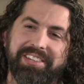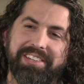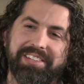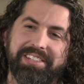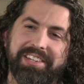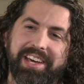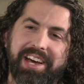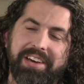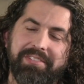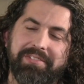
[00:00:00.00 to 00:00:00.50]

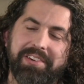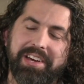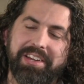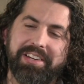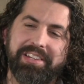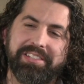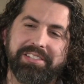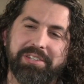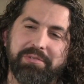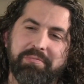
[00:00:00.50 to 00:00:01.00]
See, I find
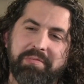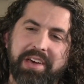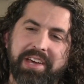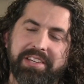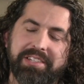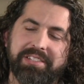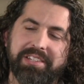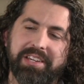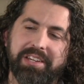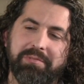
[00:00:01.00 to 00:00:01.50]
this
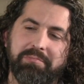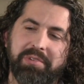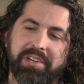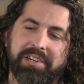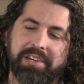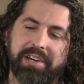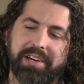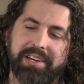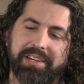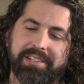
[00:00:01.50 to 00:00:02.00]
amazing
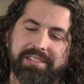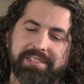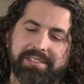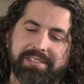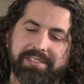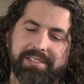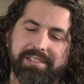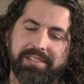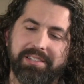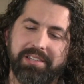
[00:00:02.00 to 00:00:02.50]
because
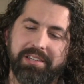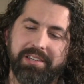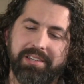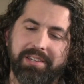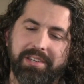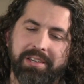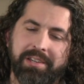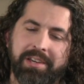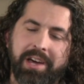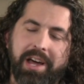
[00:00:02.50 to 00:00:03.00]

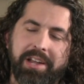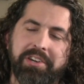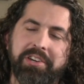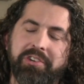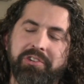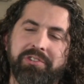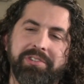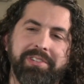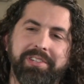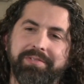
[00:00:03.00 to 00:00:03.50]
God
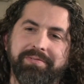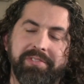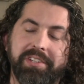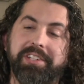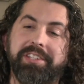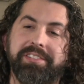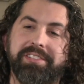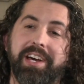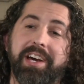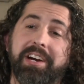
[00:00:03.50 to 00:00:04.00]
knows the
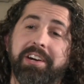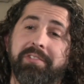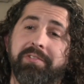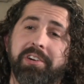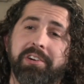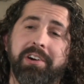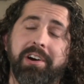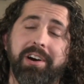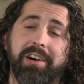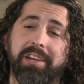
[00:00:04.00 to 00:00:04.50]
desire of
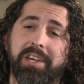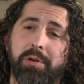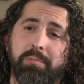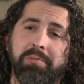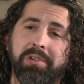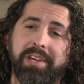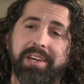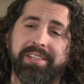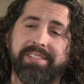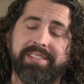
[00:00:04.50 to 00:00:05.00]
your heart. He
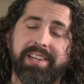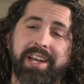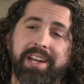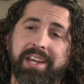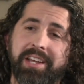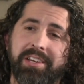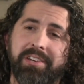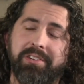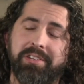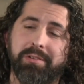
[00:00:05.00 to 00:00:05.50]
placed that
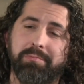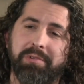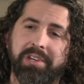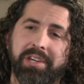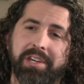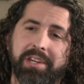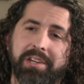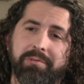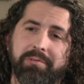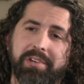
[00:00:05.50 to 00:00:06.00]
in you to
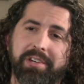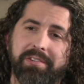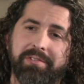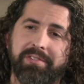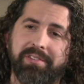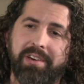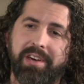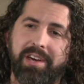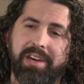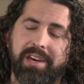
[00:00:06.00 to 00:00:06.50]
begin with.
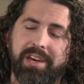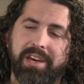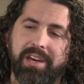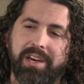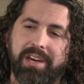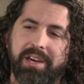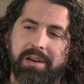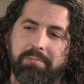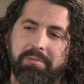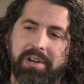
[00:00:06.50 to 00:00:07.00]

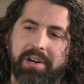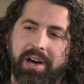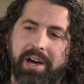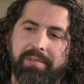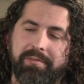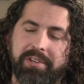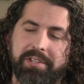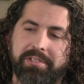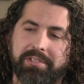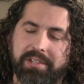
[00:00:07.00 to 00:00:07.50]
But
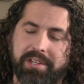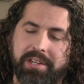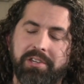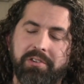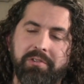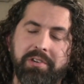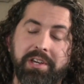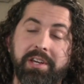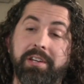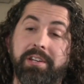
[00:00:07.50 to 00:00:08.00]
obviously,
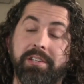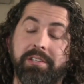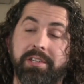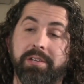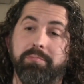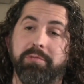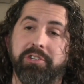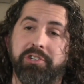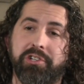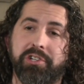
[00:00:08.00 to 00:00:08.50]
you needed to
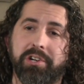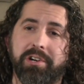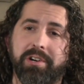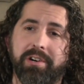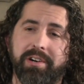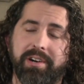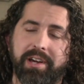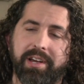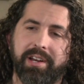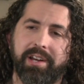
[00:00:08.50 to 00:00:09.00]

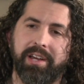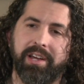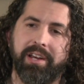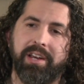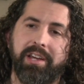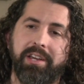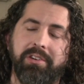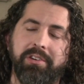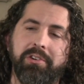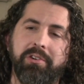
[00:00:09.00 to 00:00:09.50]
mature, and
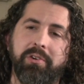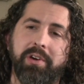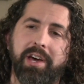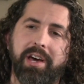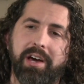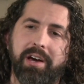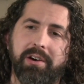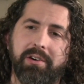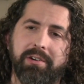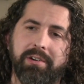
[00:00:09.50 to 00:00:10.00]
He knew
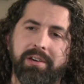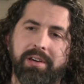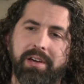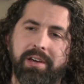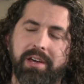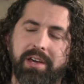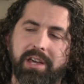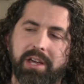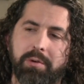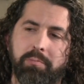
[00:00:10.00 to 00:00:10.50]
how
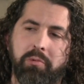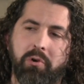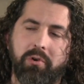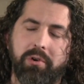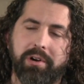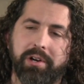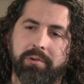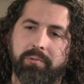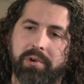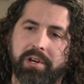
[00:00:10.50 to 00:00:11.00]

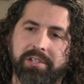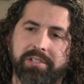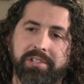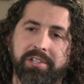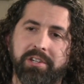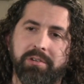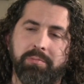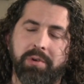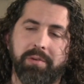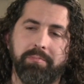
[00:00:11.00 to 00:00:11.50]
important it was
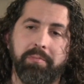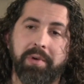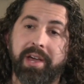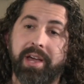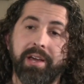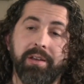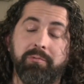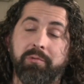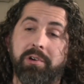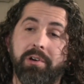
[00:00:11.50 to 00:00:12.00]
to you. But
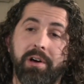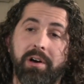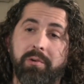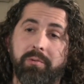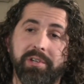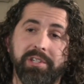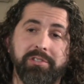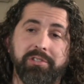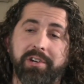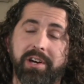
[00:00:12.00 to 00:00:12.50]
man will
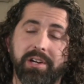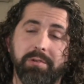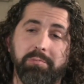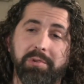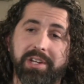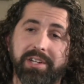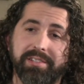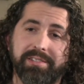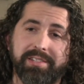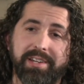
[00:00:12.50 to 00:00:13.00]
always try to
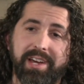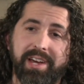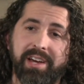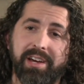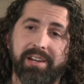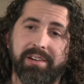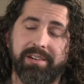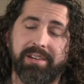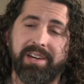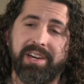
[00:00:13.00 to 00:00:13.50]
beat us down.